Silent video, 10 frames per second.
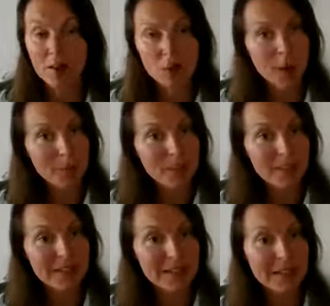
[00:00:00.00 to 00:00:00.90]
also help to
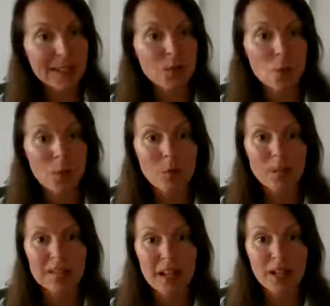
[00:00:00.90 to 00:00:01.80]
maintain
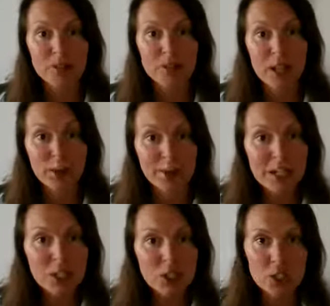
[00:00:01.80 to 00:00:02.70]
normal cell
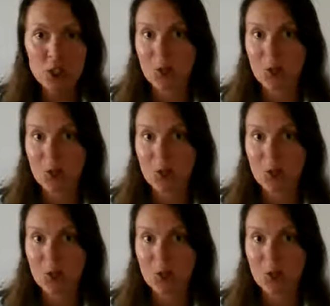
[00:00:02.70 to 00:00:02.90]
generation.